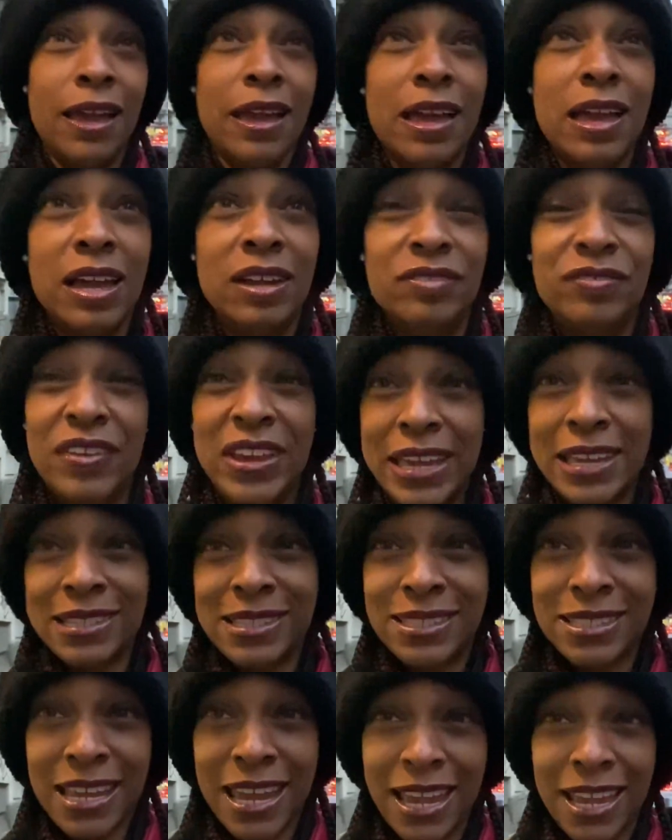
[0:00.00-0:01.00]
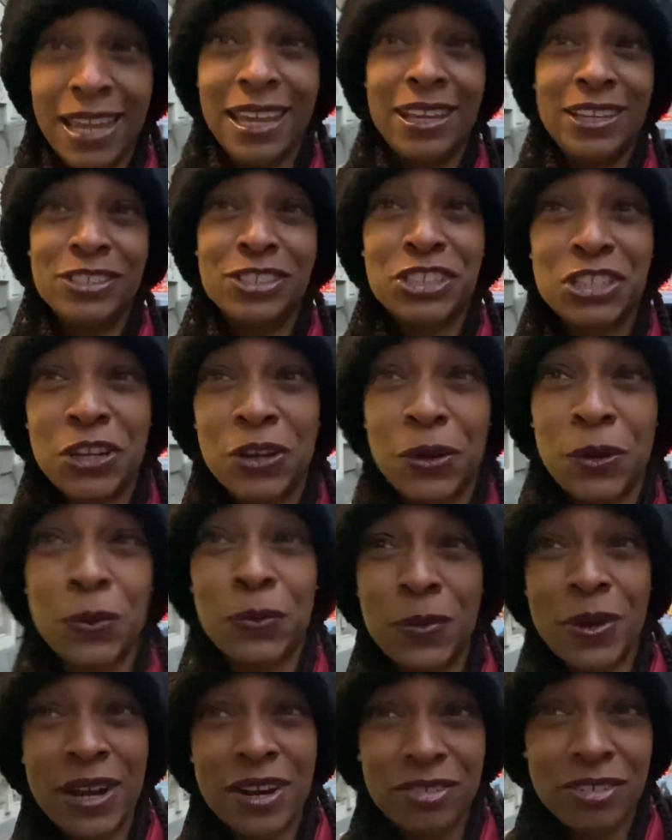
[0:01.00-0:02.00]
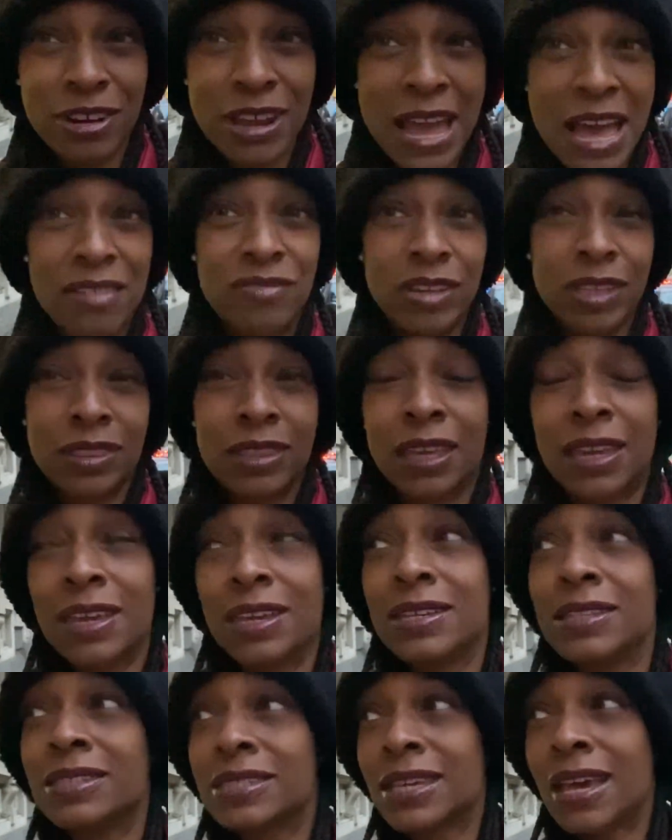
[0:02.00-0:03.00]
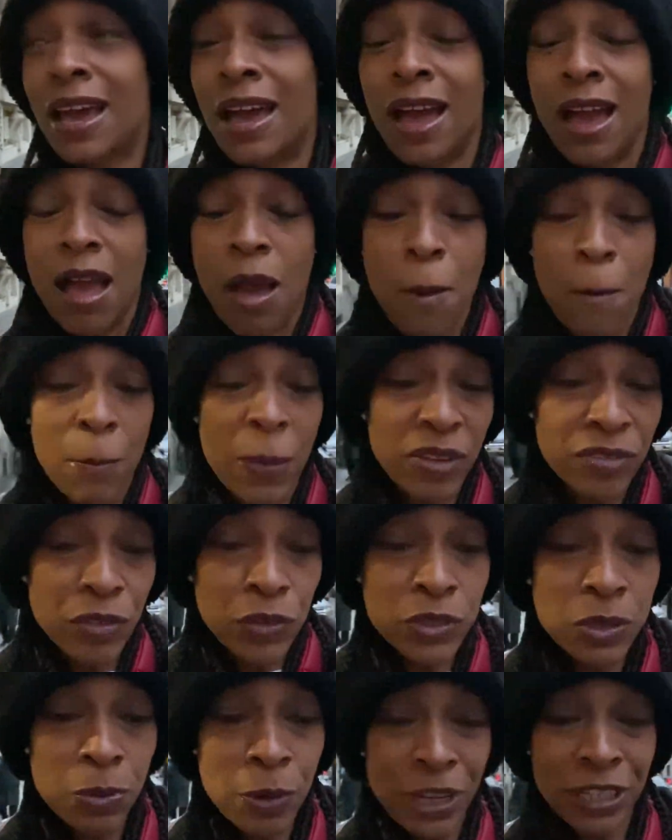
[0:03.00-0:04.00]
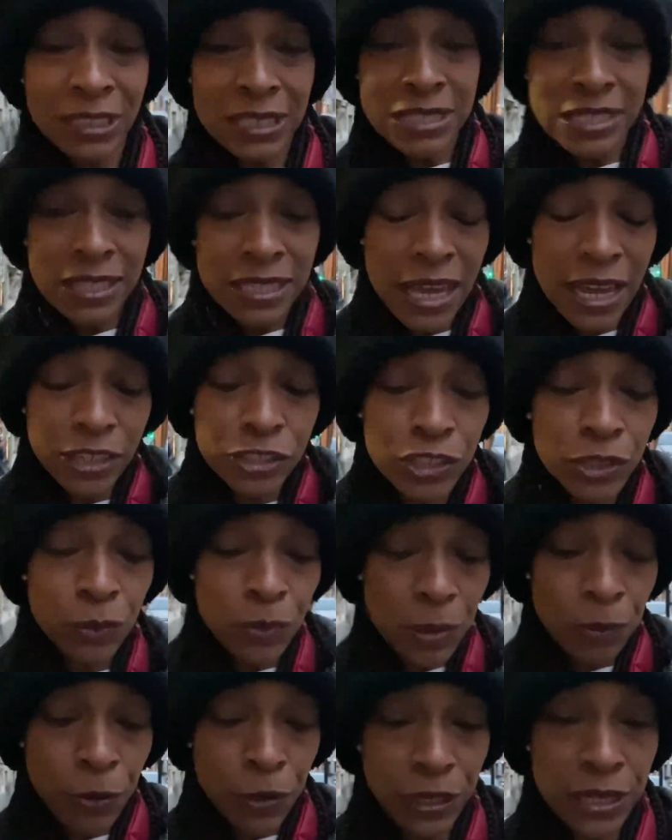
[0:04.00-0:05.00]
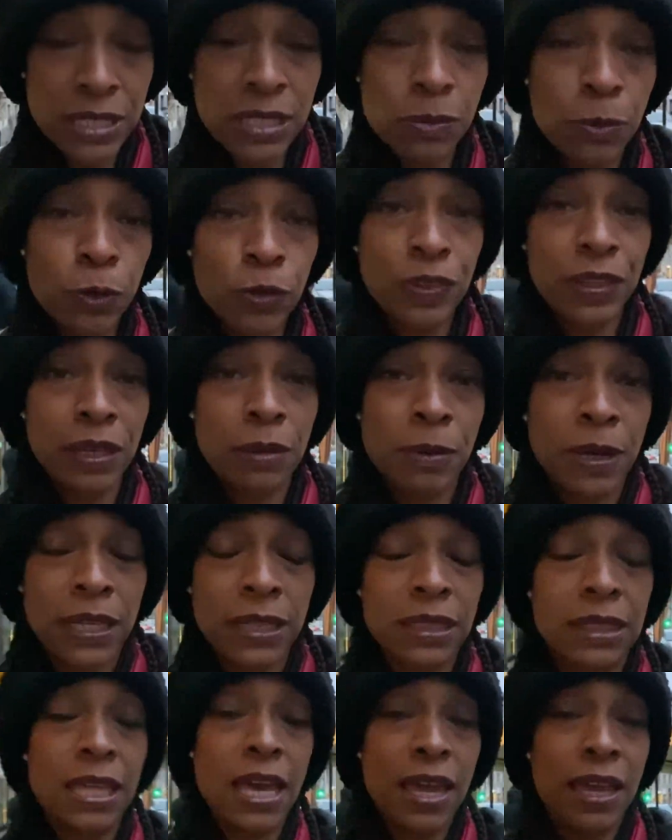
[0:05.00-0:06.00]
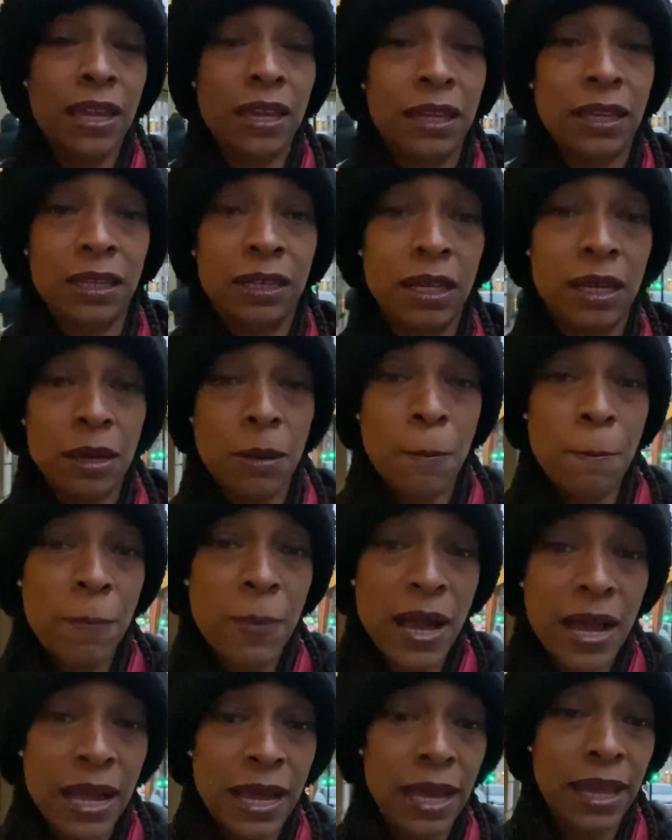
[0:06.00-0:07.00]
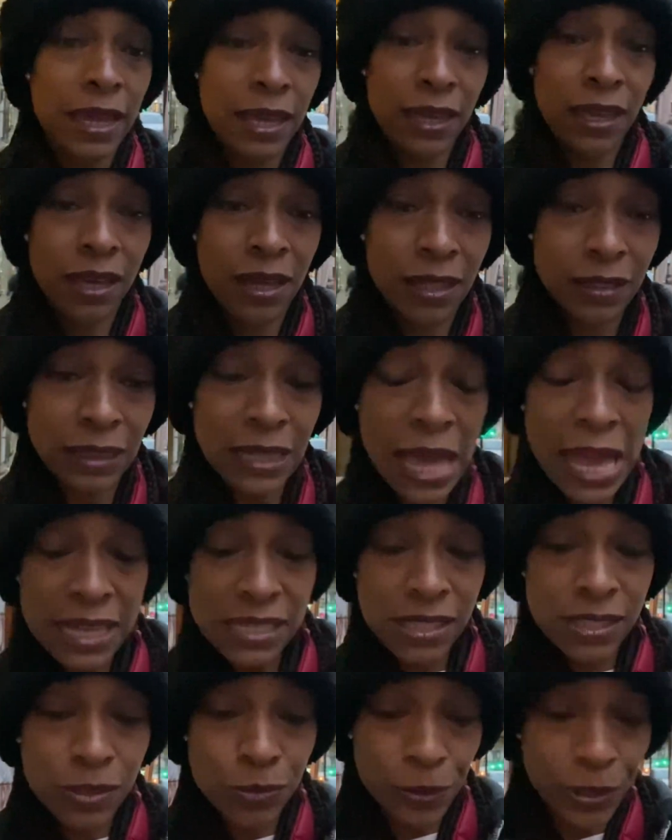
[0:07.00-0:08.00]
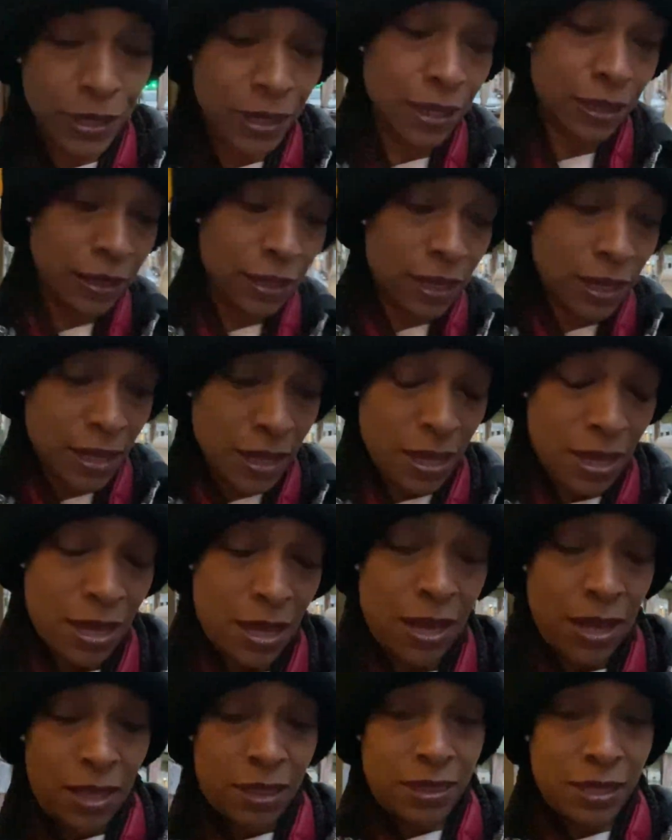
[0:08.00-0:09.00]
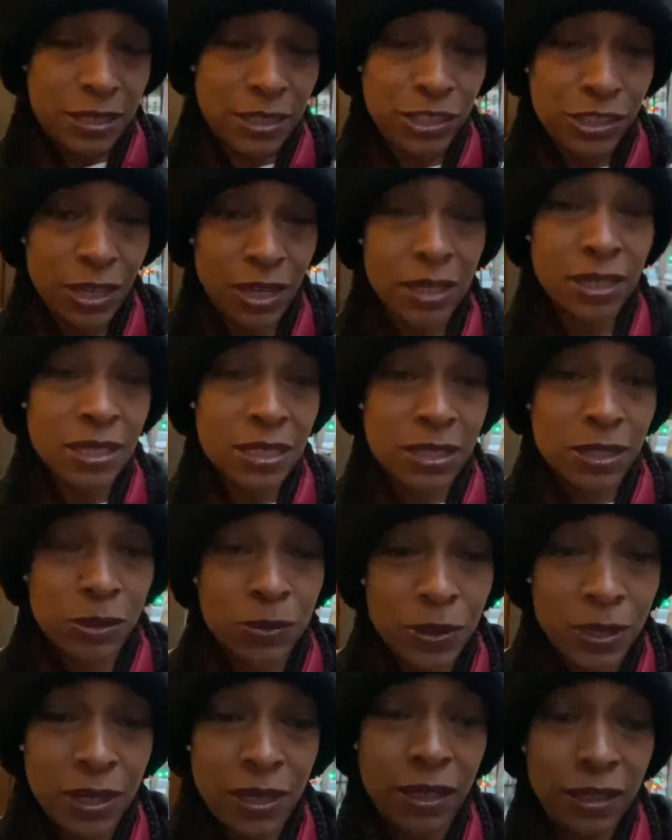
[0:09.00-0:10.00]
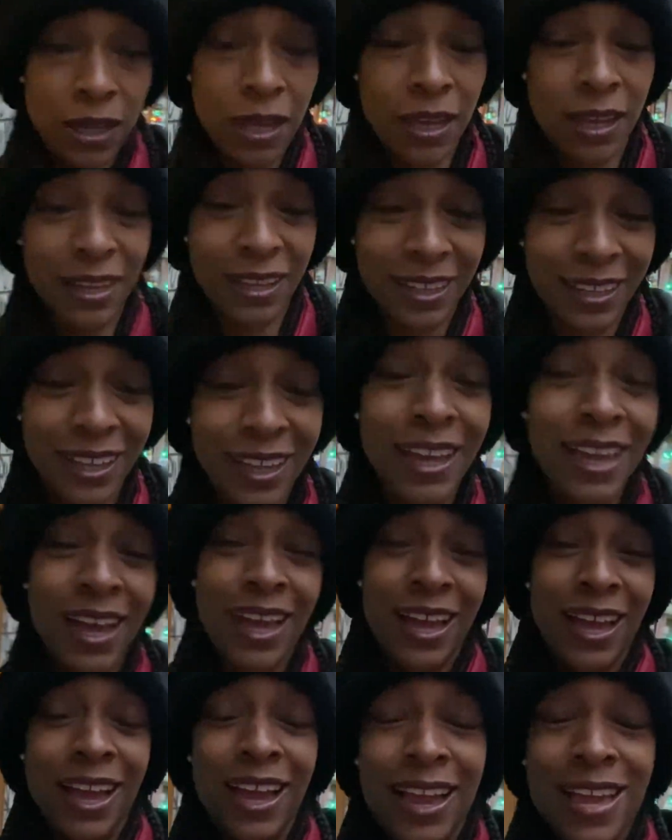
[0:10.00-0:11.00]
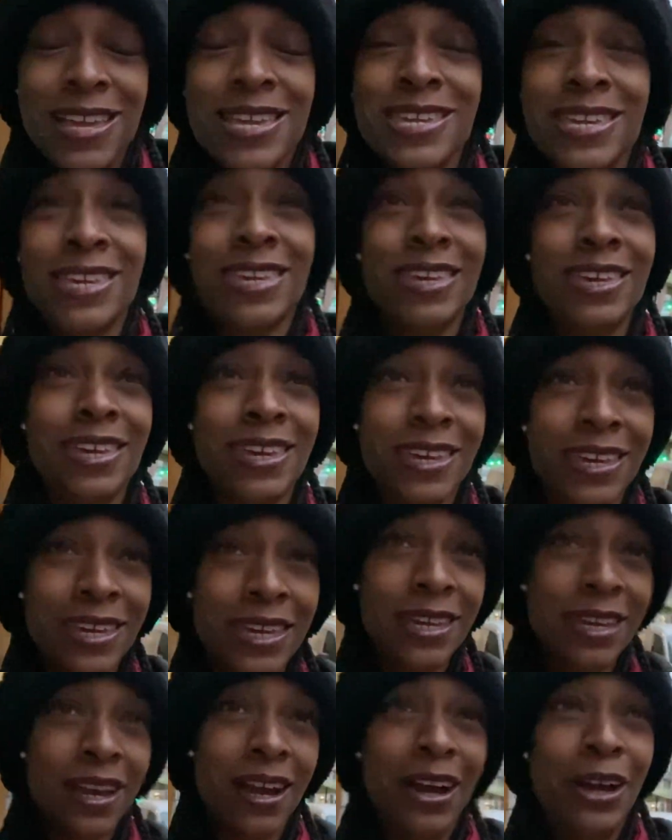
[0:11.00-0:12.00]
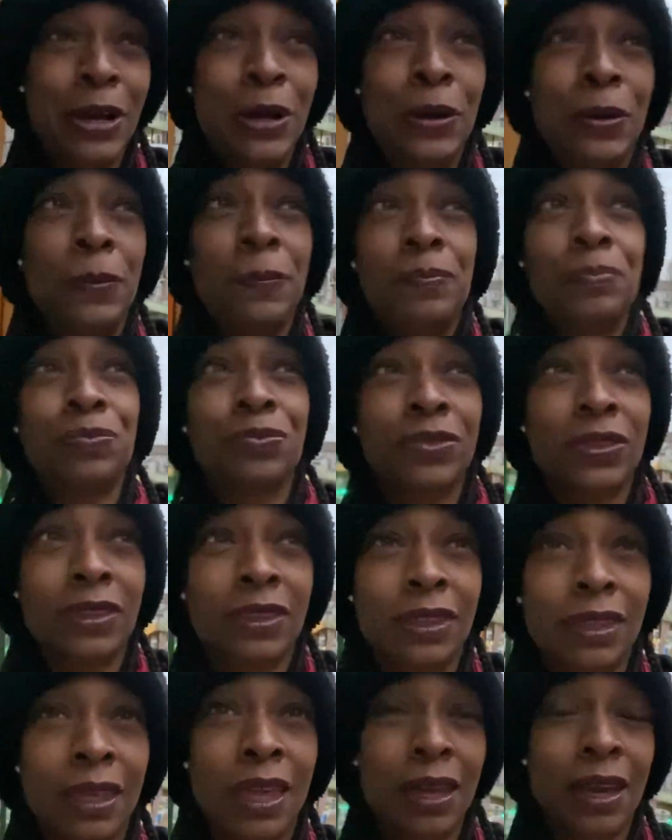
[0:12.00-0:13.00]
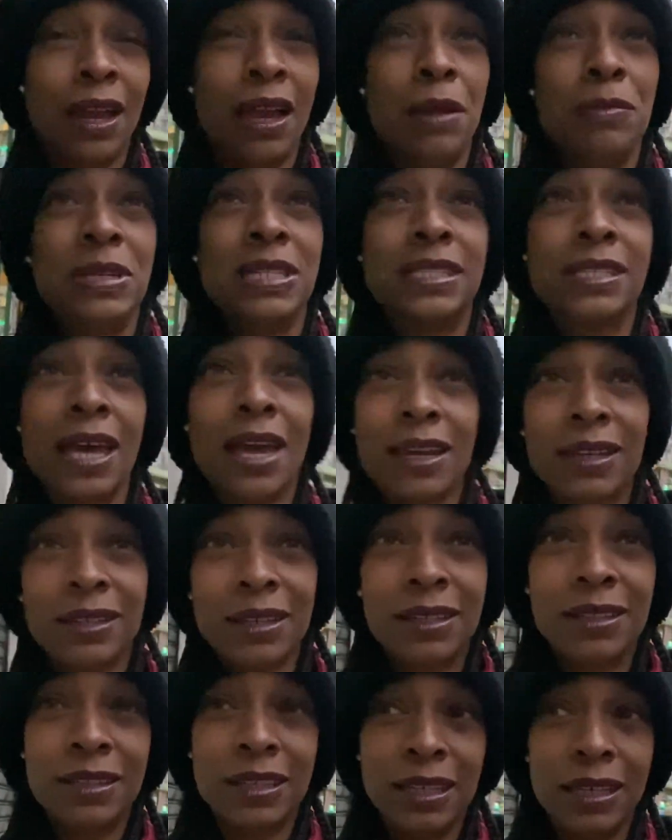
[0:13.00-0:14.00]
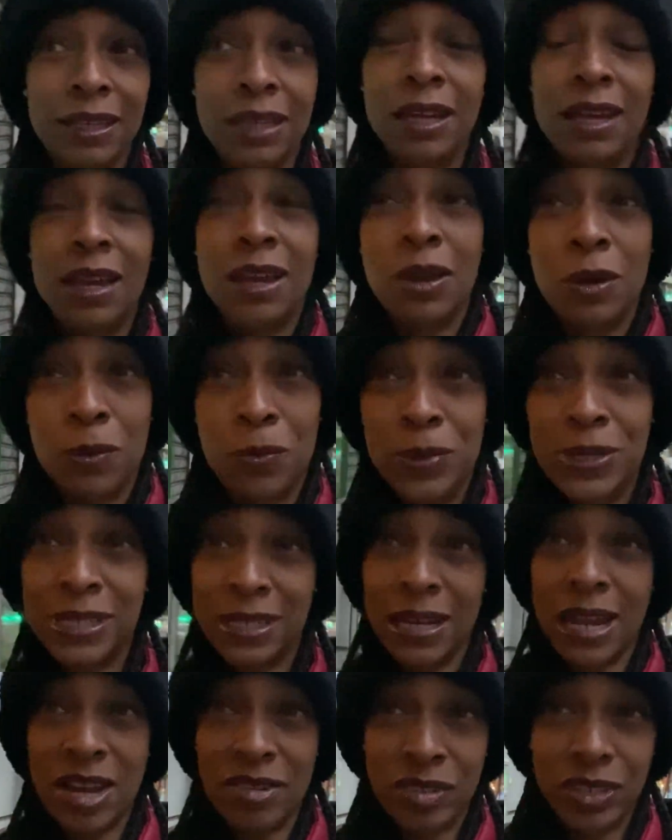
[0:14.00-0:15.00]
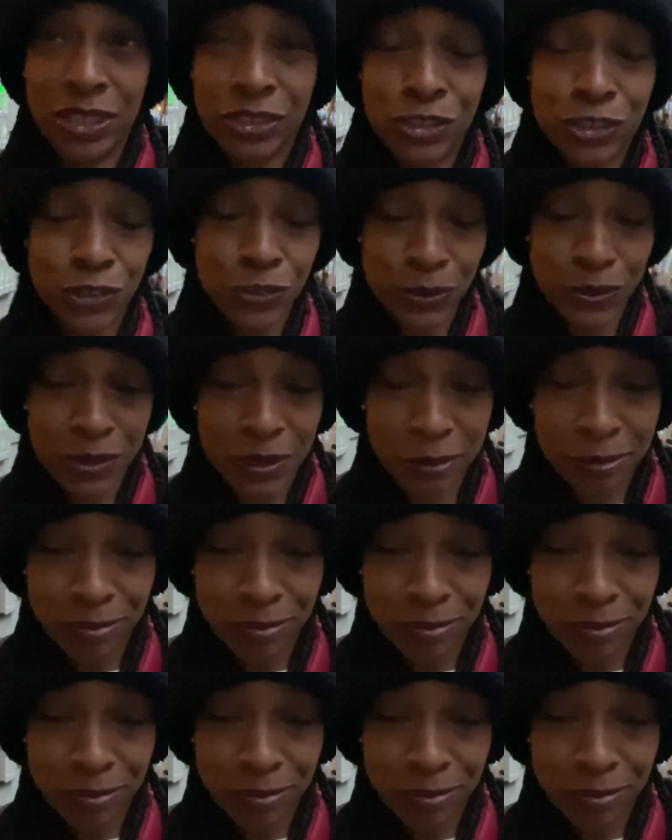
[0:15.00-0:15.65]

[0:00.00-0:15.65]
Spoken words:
advanced age or whatever, having kids. My first pregnancy actually went pretty smoothly, but then my last one, this youngest one, he, I mean, technically we didn't have any issues,